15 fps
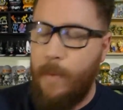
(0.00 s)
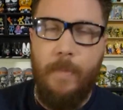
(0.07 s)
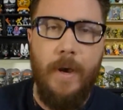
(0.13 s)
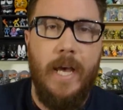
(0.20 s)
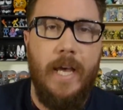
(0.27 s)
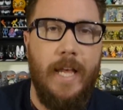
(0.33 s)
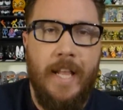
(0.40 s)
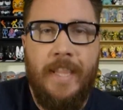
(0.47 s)

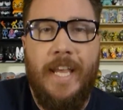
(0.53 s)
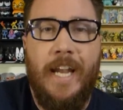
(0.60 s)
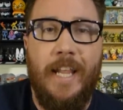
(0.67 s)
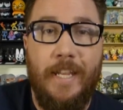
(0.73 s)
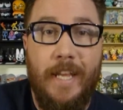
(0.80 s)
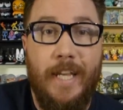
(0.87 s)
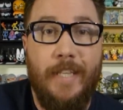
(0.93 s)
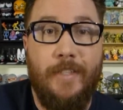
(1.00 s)
but at the end
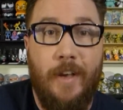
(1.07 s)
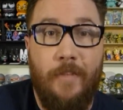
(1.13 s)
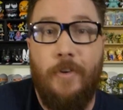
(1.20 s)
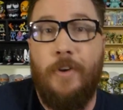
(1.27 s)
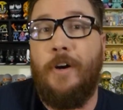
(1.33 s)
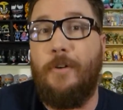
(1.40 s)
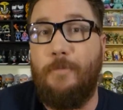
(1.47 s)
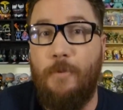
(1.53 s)
of the day, it's of
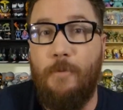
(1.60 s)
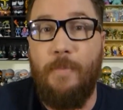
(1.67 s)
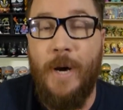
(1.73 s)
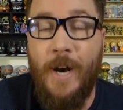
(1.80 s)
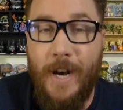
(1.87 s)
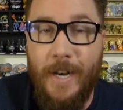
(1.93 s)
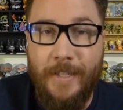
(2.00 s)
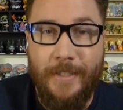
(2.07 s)
a cardboard
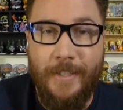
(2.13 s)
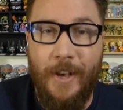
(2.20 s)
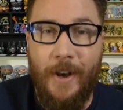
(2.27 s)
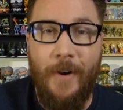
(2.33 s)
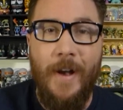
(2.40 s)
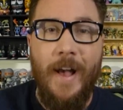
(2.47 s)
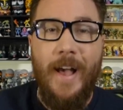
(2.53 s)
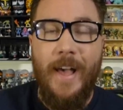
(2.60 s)
box,
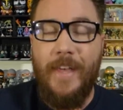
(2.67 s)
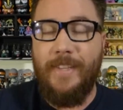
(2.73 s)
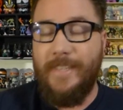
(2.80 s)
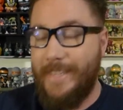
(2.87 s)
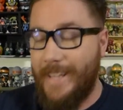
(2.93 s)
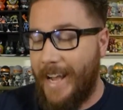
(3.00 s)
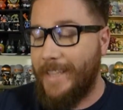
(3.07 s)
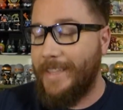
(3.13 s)
so
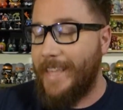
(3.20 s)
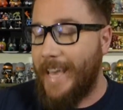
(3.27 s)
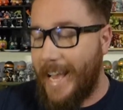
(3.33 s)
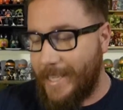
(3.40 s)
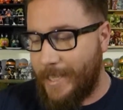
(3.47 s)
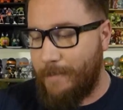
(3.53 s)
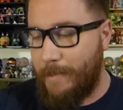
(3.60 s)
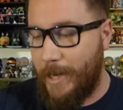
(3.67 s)
it's not
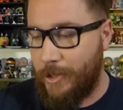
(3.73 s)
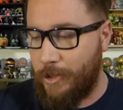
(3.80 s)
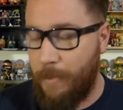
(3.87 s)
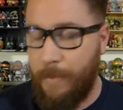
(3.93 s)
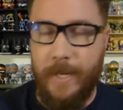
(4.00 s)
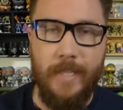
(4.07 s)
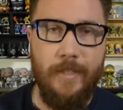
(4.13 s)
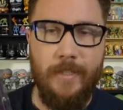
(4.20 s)
that
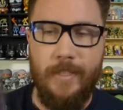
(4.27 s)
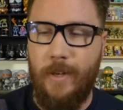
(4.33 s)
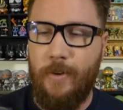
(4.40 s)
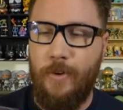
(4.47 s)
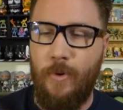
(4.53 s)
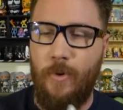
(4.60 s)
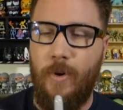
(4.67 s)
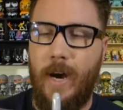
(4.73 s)
special, but it's
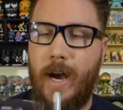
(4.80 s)
still cool.